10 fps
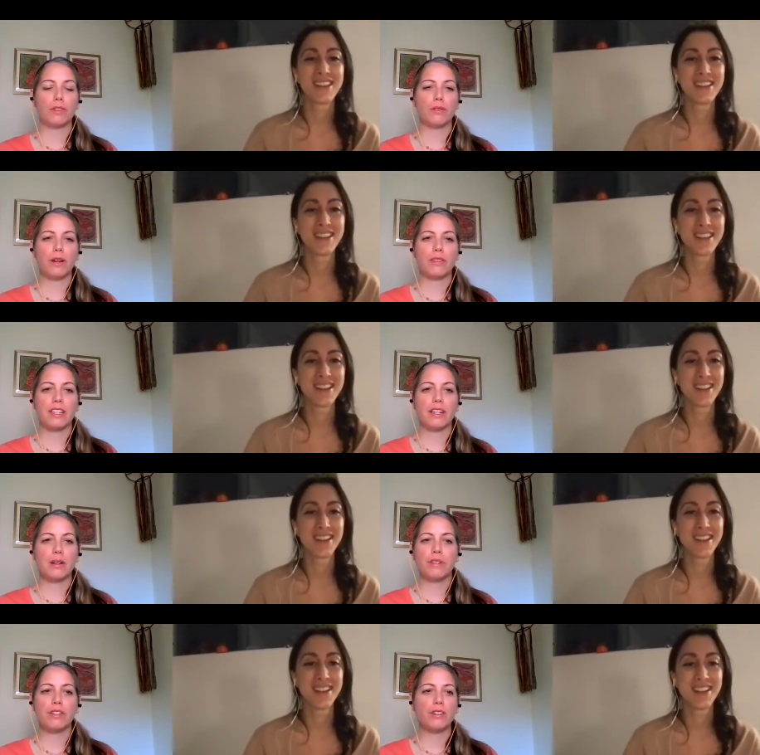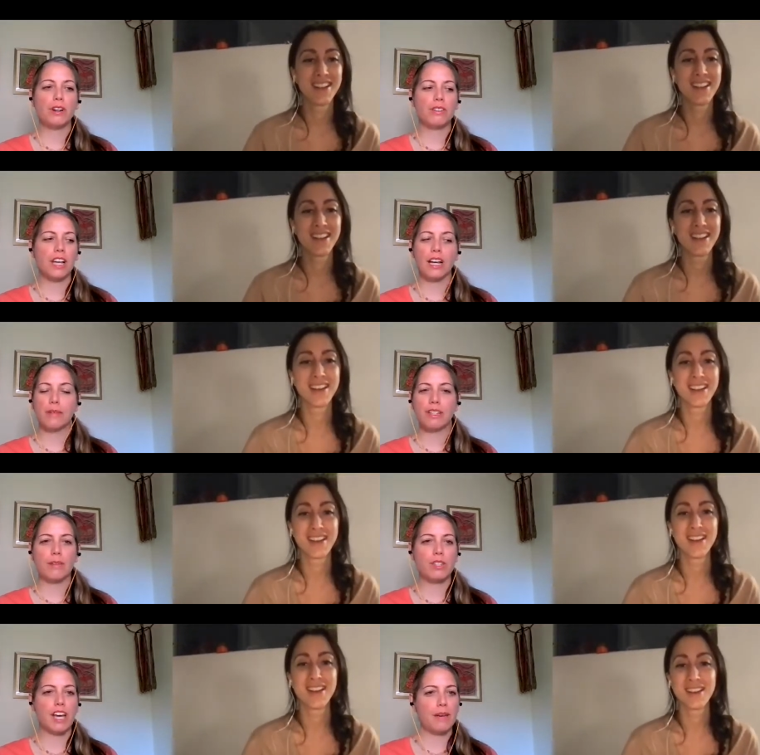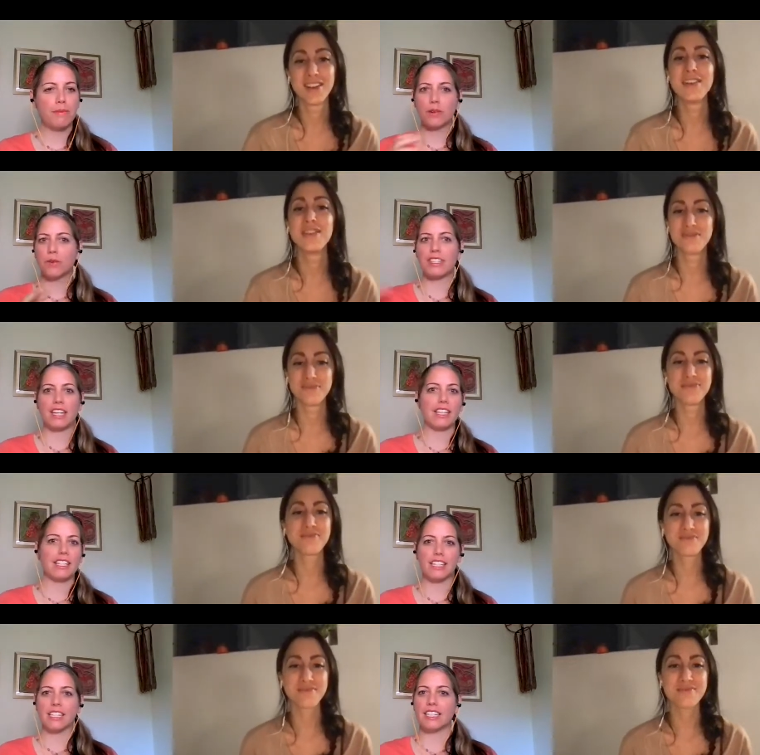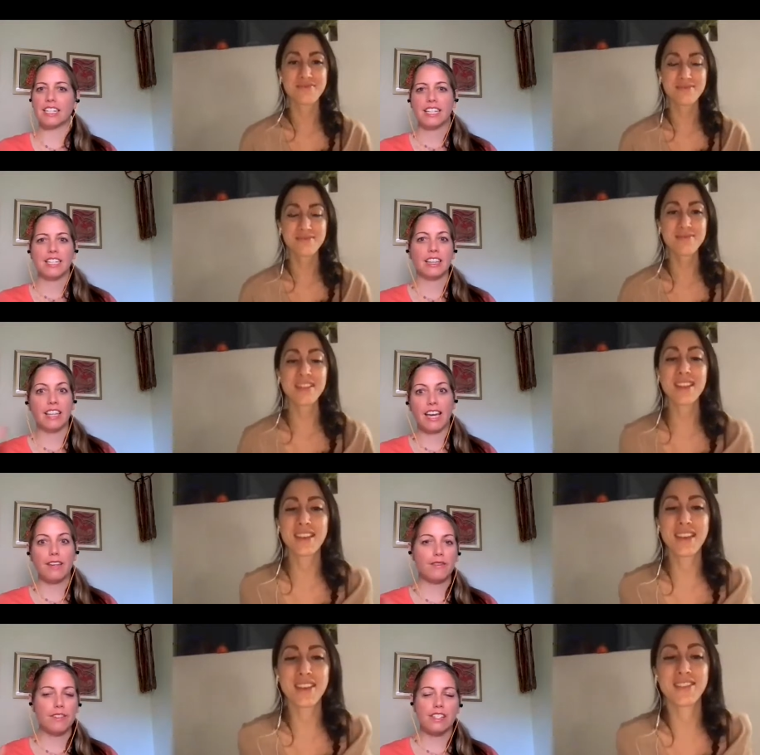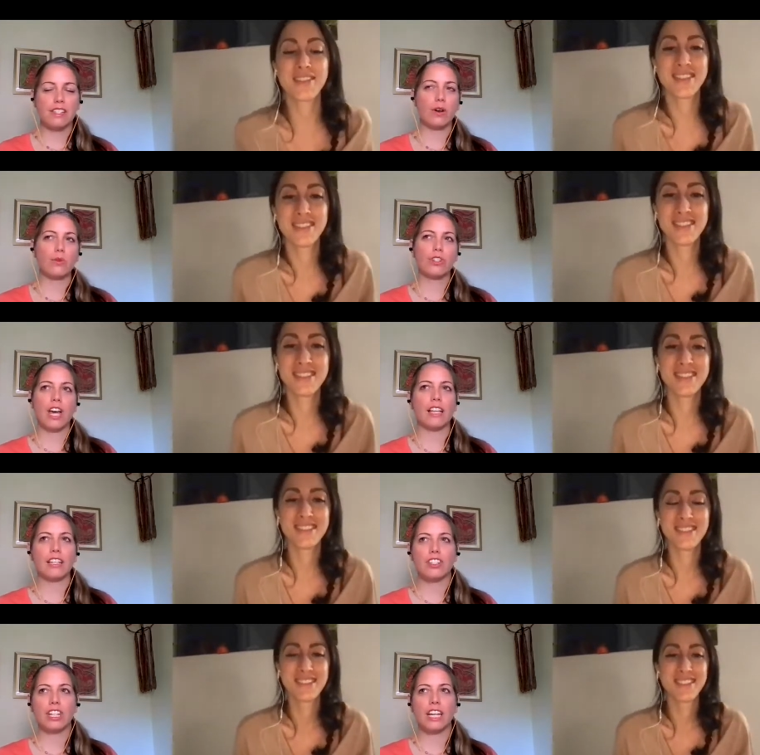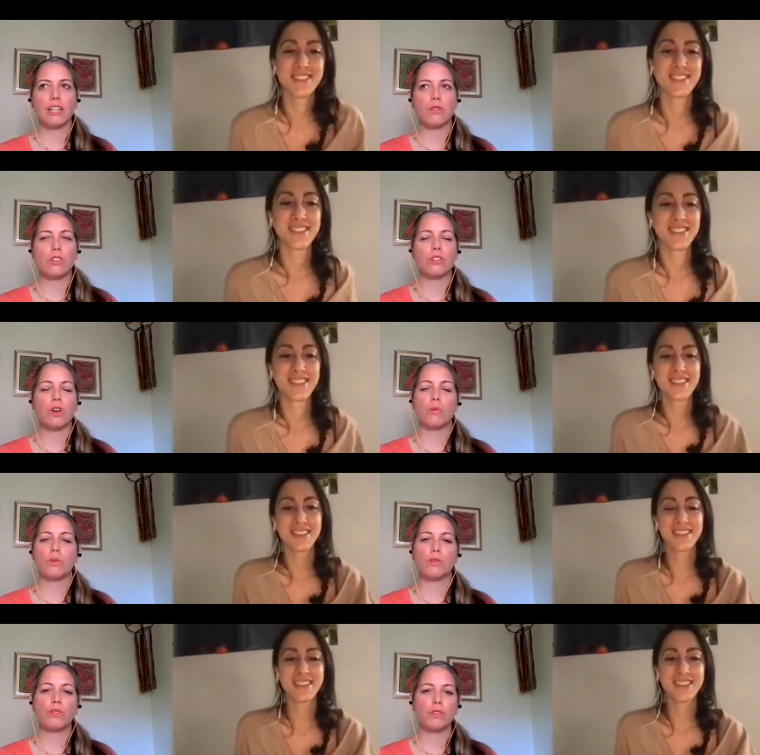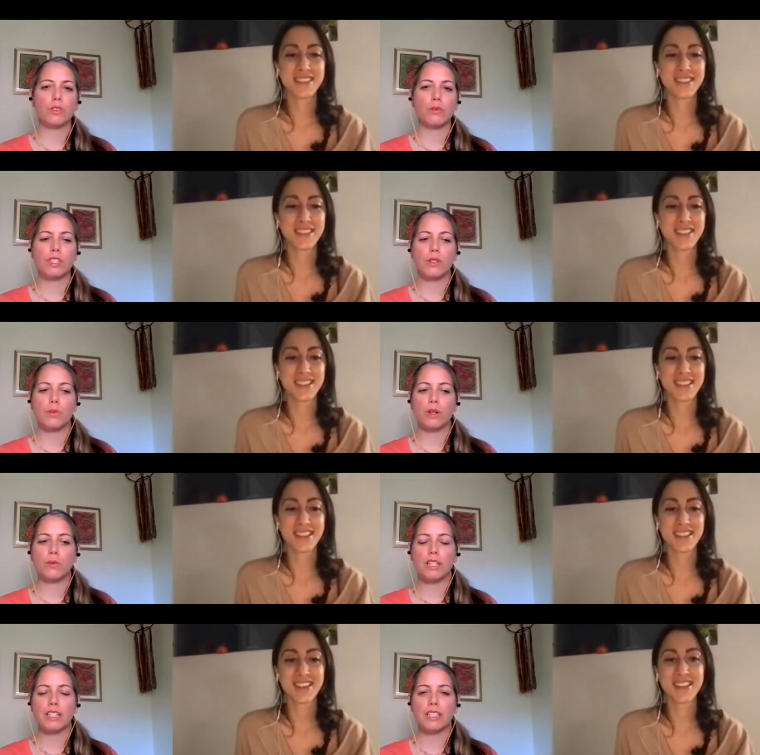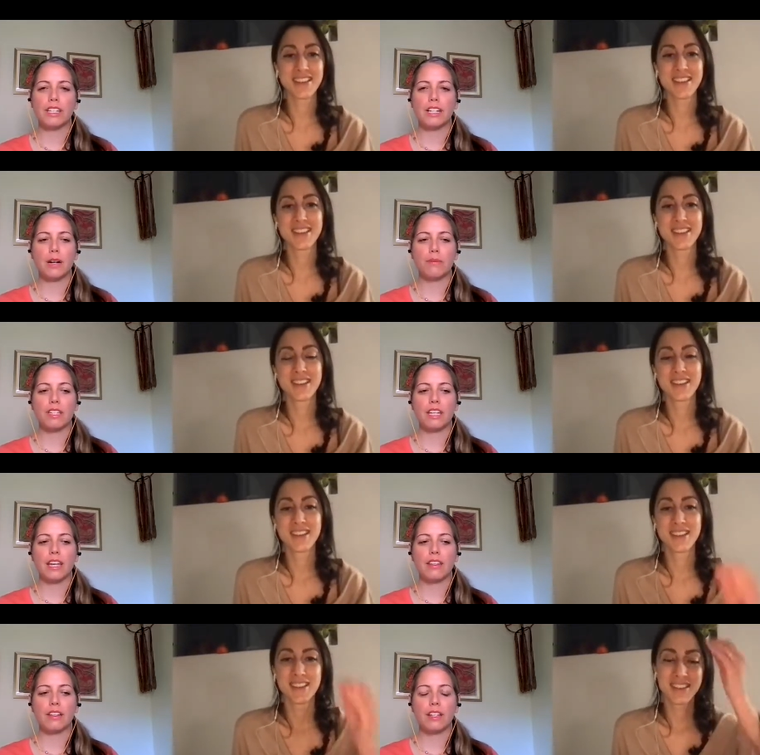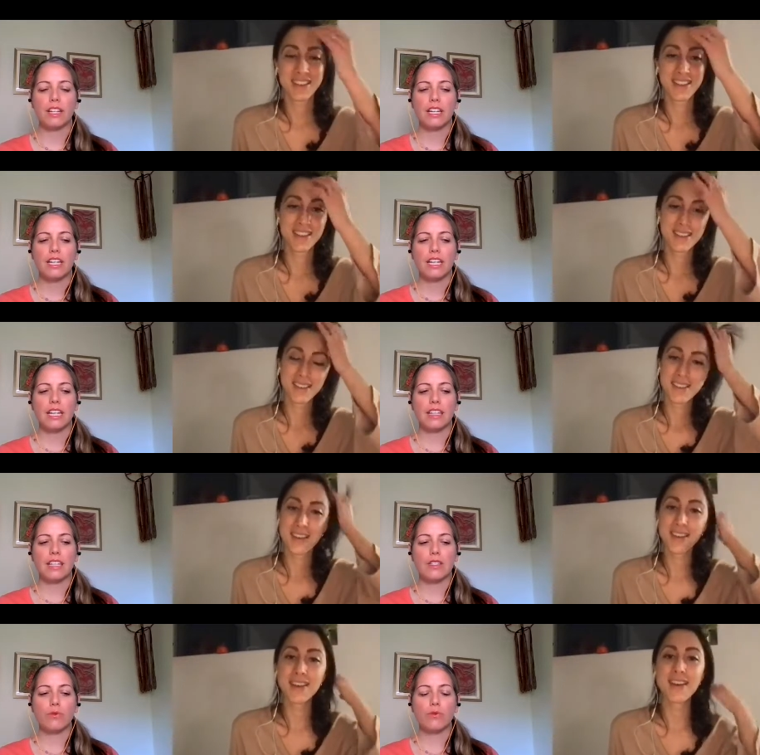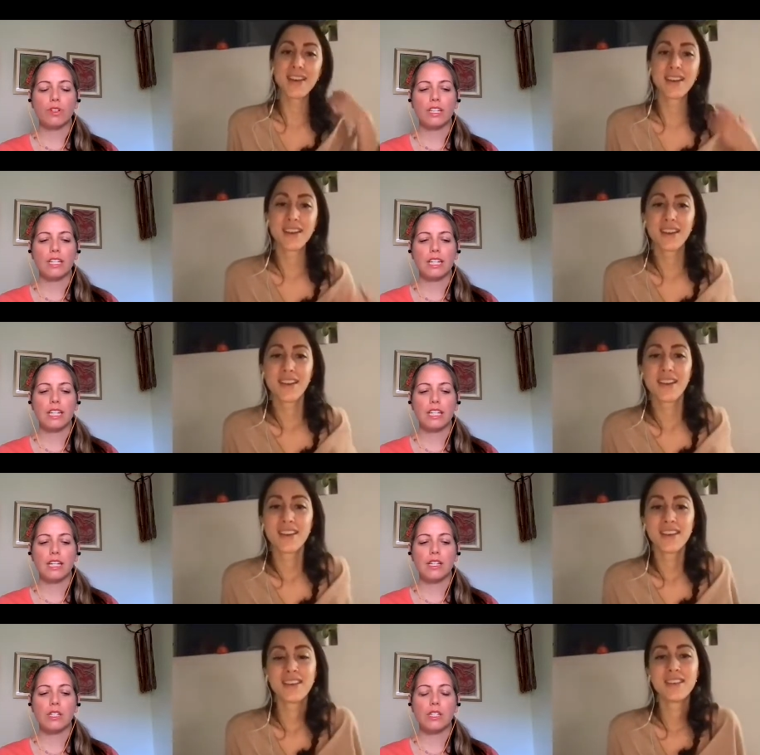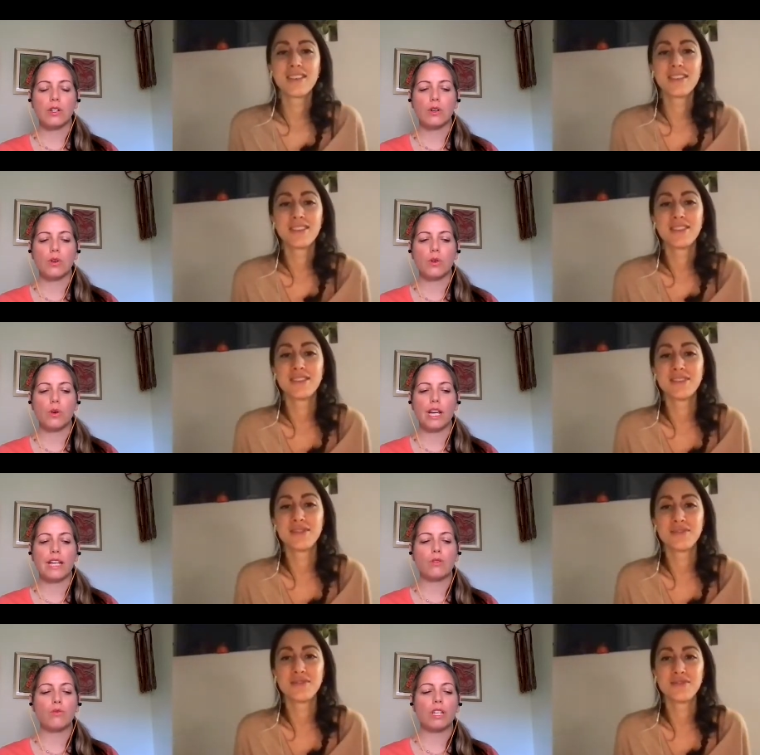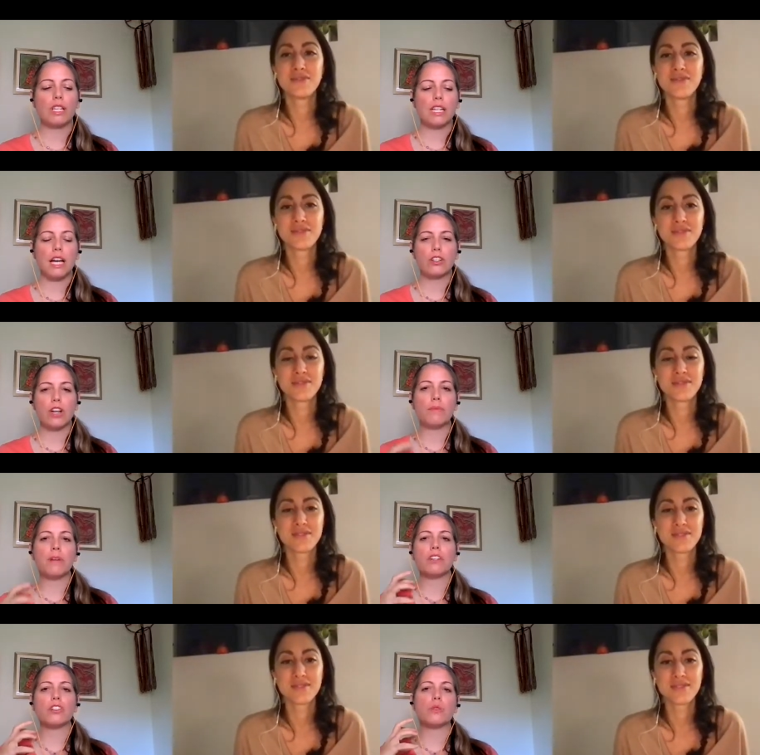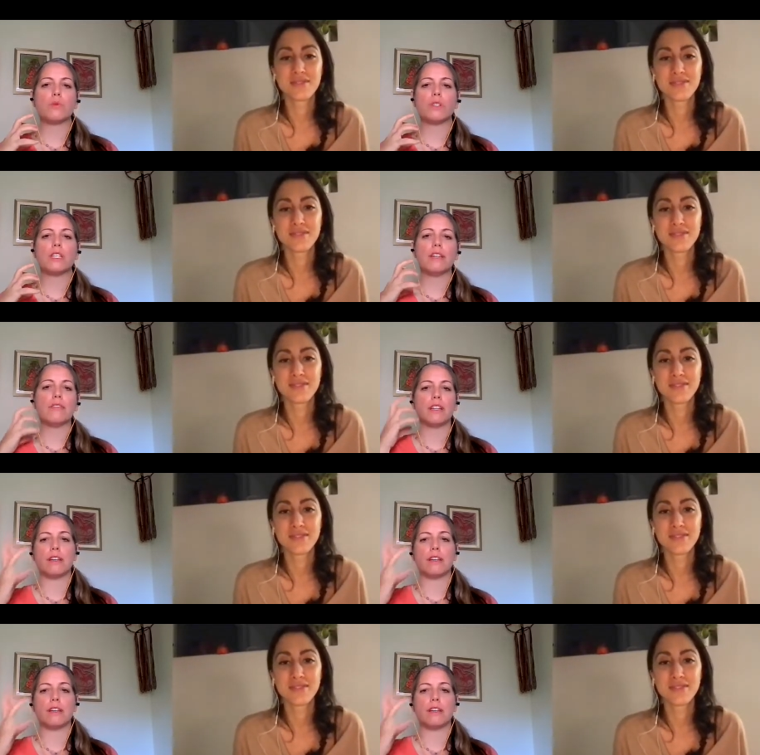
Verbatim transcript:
Speaker 1: it throughout the year, but you know how timing timing with dates and life is so challenging. And it was so beautiful yes. with these women to come together in this really because it's really not I'm not just giving